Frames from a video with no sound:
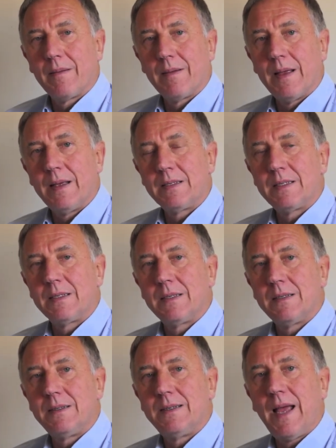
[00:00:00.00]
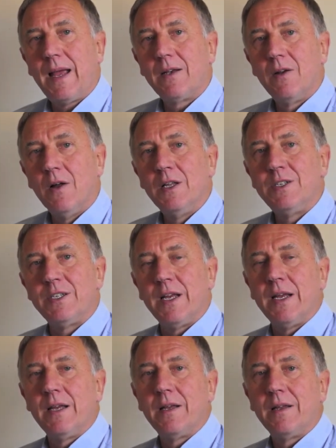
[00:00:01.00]
is a
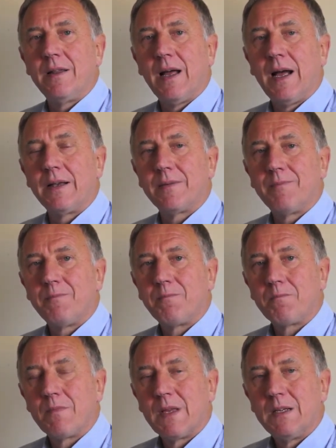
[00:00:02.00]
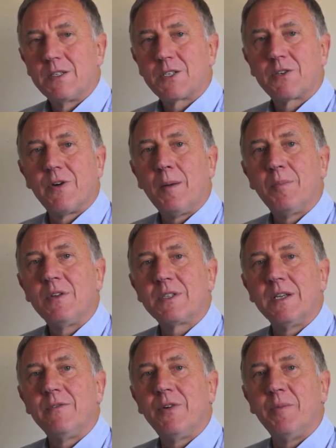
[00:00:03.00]
technology that
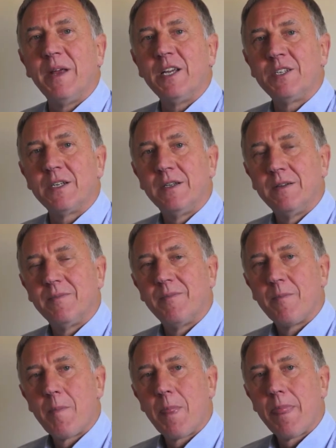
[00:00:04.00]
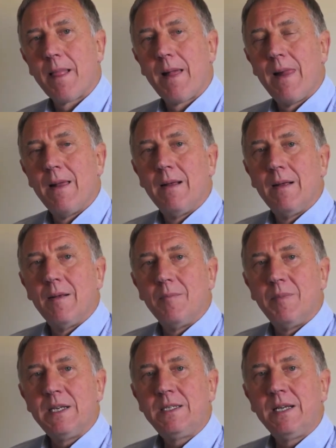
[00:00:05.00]
scrambles information
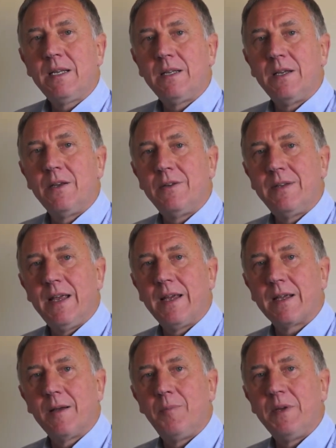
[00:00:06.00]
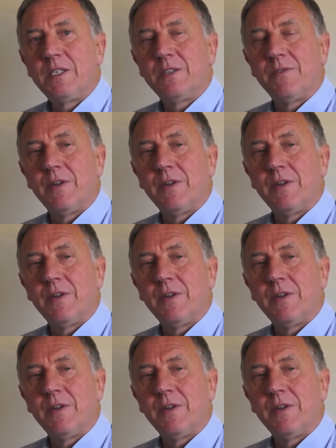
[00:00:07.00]
Basically, you take a piece of